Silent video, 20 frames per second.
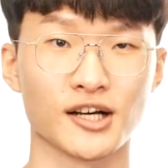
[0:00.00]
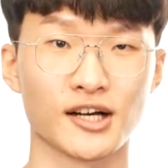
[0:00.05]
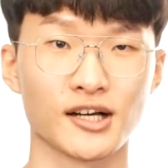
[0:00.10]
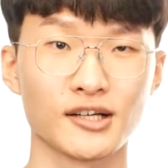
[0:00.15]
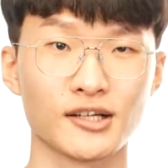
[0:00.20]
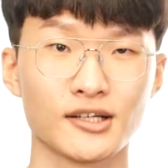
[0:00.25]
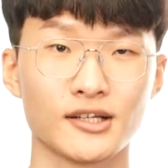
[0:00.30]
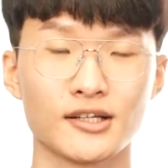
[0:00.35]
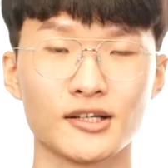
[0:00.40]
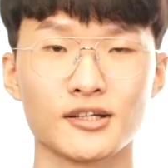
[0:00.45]
A
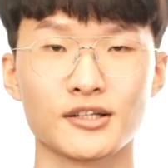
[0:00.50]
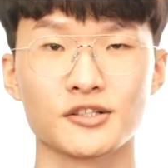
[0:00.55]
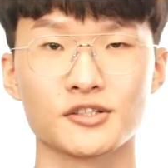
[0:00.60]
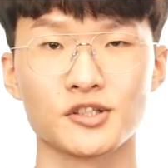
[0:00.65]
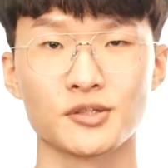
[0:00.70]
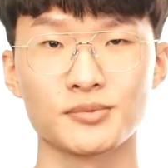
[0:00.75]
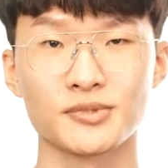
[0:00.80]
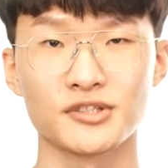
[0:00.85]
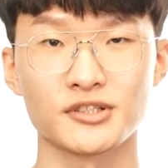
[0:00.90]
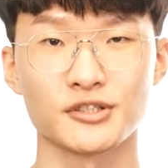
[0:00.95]
service
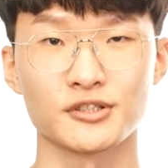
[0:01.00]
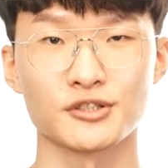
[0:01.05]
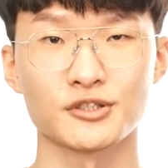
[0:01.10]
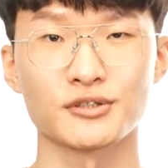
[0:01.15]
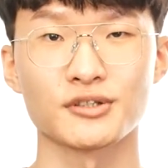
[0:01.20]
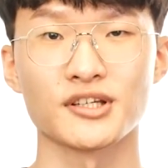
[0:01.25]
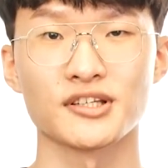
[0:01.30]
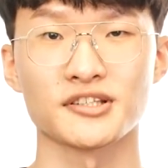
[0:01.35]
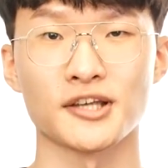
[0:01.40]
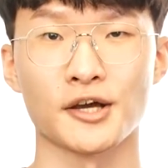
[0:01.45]
being easy
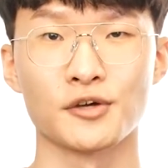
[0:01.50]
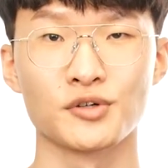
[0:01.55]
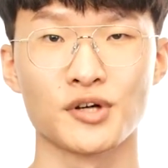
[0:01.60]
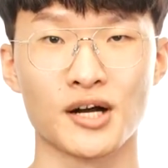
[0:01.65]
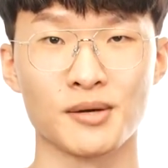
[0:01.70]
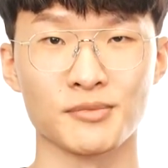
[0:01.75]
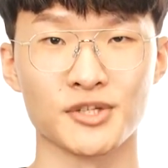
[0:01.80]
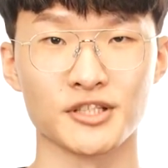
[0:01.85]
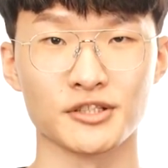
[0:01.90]
to use while